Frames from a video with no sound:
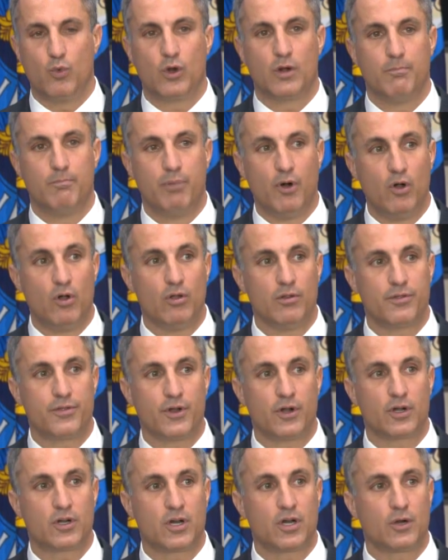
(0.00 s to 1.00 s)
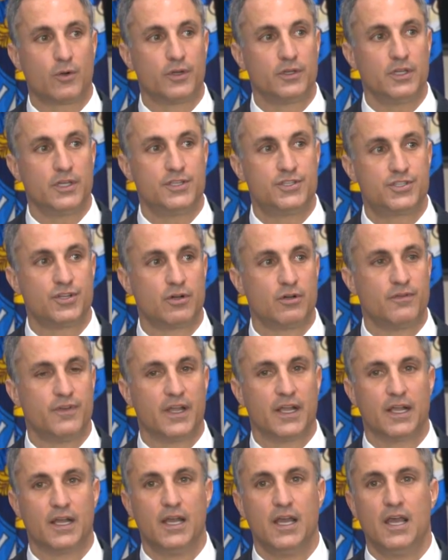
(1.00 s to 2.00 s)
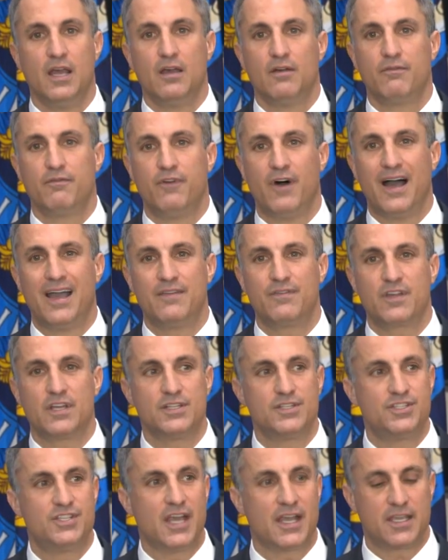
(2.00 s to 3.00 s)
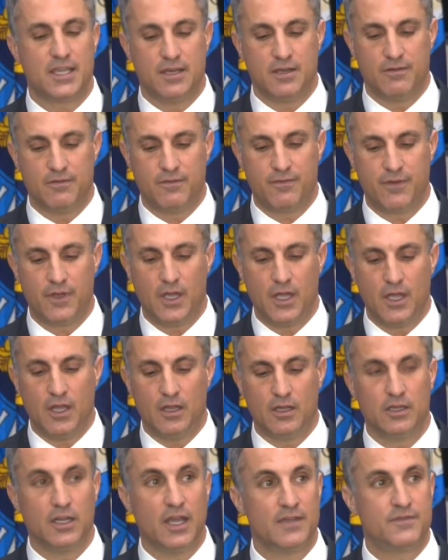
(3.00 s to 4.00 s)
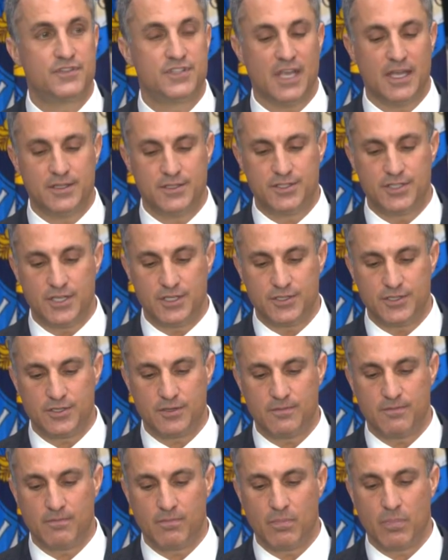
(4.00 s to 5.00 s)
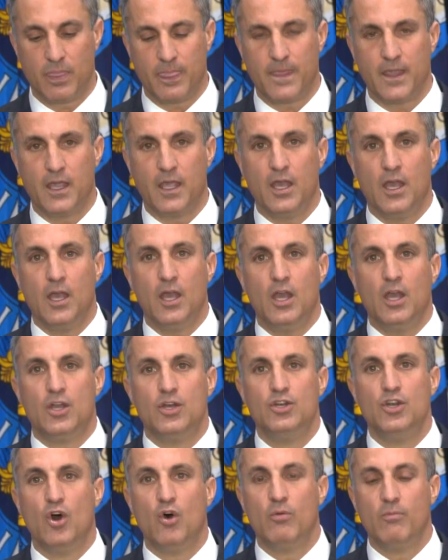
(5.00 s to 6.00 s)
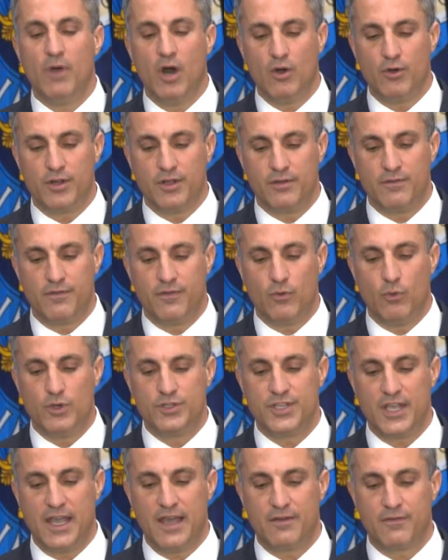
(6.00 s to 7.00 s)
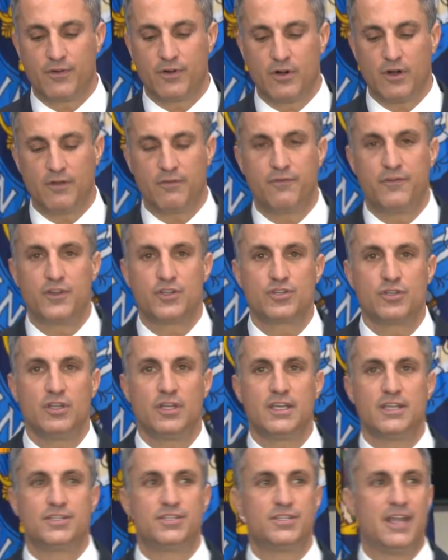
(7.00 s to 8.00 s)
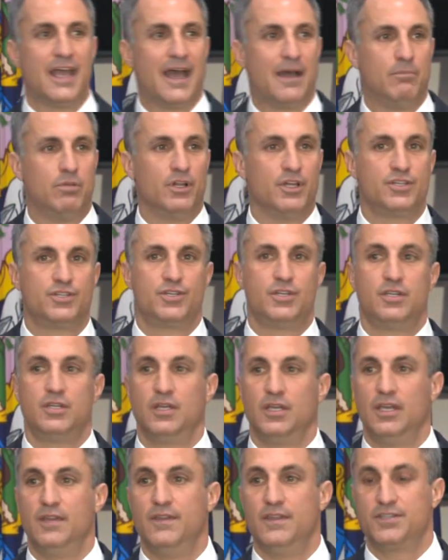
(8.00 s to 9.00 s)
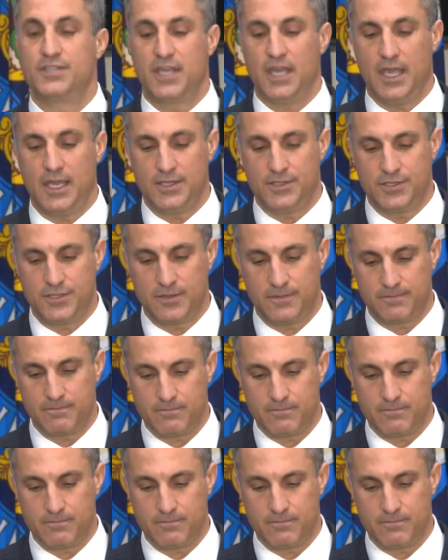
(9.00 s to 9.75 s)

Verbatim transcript: where both are currently serving five consecutive life sentences. No motive was ever officially established in this case.